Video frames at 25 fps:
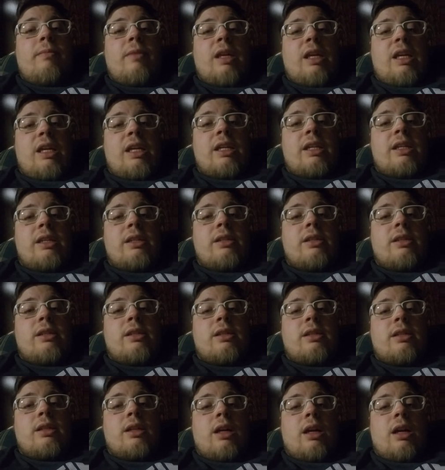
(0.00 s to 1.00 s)

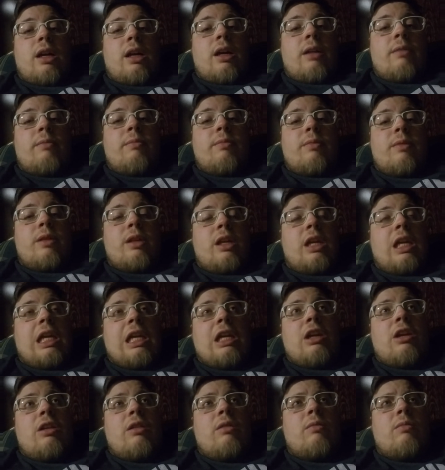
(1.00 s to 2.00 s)
is uh,
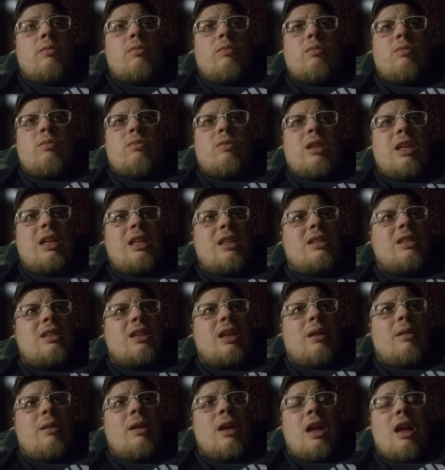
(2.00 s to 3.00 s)
he did
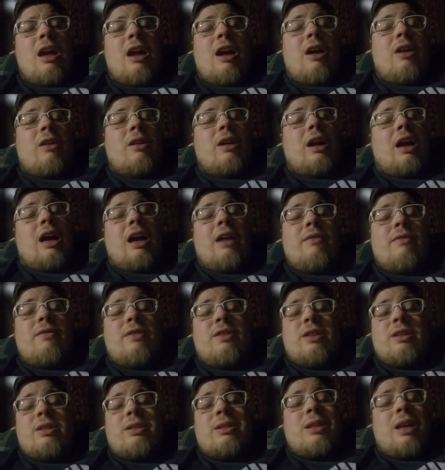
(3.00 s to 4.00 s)
some. Uh, I've
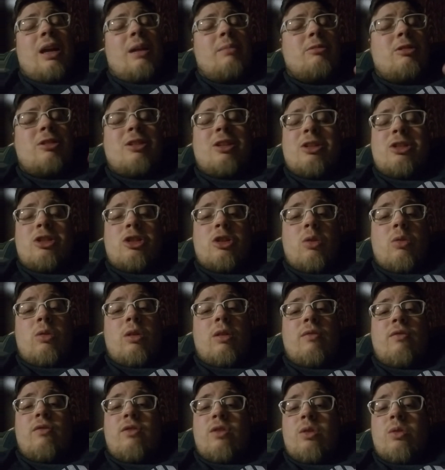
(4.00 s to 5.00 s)
just I'm just so
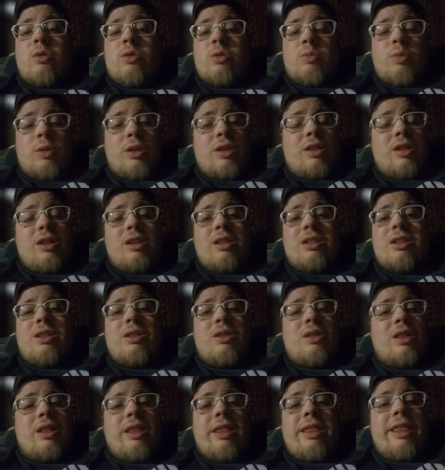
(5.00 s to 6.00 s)
confused with this
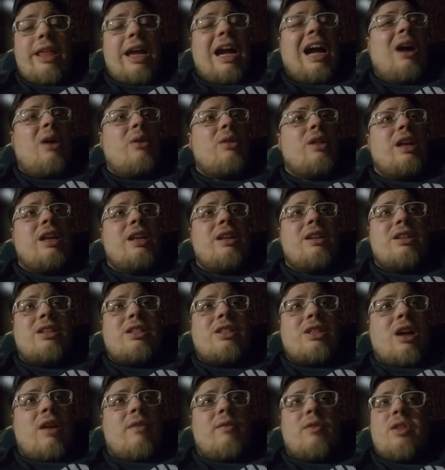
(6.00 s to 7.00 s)
how they
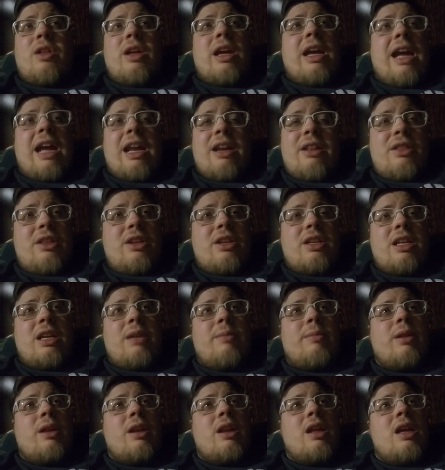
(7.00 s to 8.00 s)
discovered the head of the
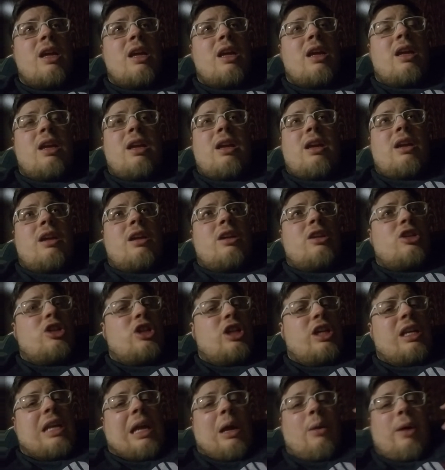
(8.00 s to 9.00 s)
demon
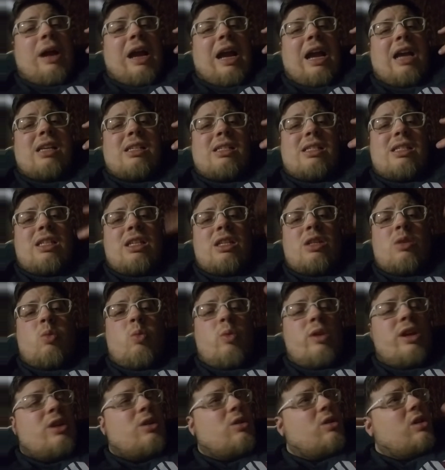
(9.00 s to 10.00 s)
she now has this
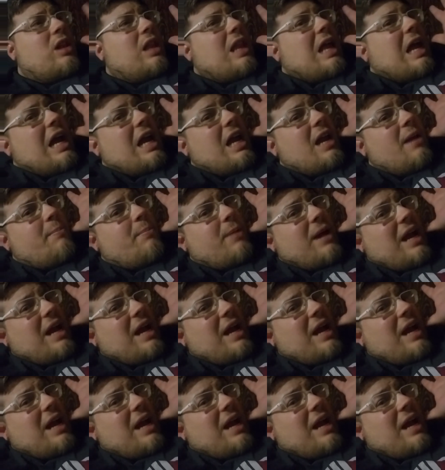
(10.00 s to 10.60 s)
weird light